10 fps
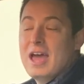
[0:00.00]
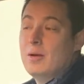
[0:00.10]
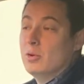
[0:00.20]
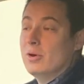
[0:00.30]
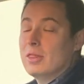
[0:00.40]

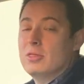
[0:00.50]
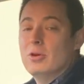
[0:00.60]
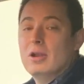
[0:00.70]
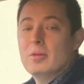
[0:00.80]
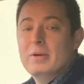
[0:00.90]
and we'll run through
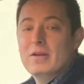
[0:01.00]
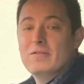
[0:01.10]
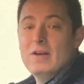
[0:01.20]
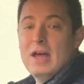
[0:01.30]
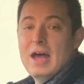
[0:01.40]
a little bit
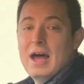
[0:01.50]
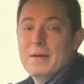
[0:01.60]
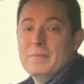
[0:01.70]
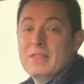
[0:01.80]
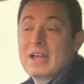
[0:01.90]
of
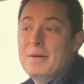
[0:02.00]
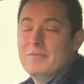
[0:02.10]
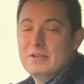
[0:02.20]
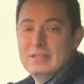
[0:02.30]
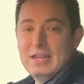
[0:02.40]
the
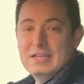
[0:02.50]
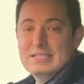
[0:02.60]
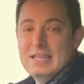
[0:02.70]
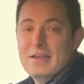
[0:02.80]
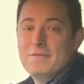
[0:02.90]
comfort that
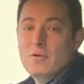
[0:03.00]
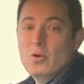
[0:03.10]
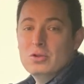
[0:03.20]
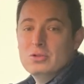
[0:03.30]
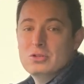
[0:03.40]
is there
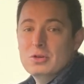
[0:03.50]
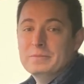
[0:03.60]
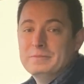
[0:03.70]
for you too.